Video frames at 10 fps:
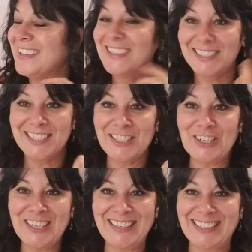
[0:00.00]

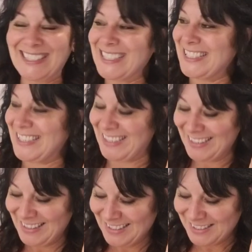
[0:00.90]
Seriously.
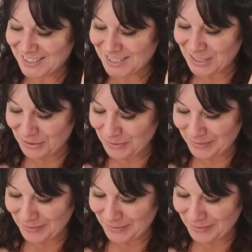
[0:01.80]
So